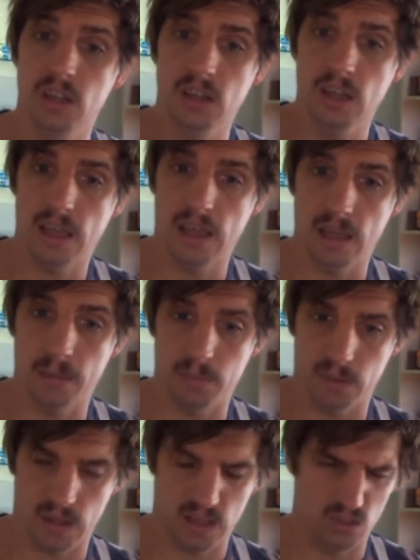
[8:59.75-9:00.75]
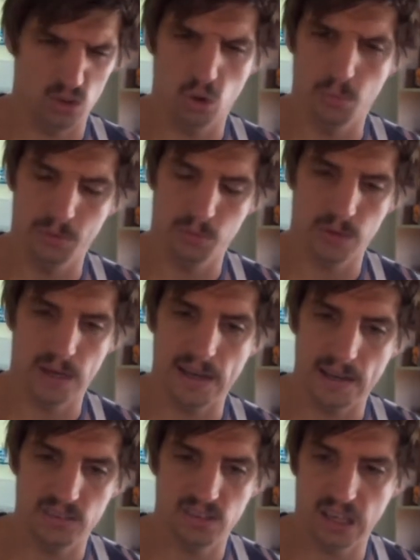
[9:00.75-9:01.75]
and normal
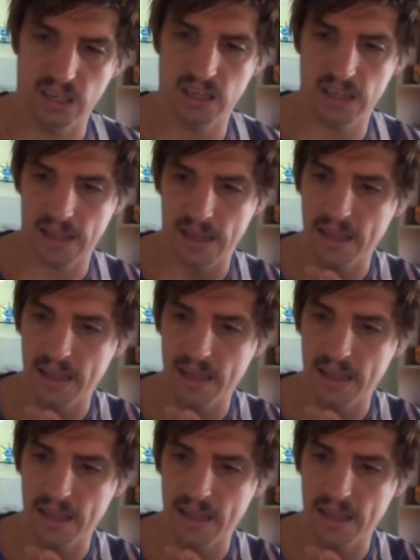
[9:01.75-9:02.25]
rares in there.